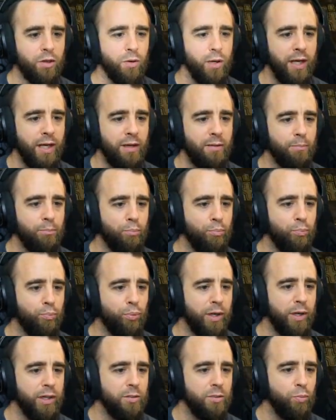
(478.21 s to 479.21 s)
ahead and
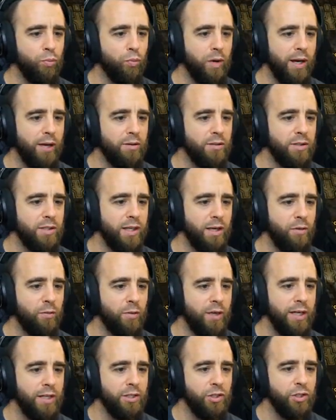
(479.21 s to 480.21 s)
bring some rounds down
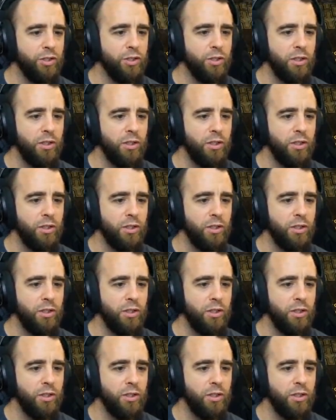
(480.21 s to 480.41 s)
range,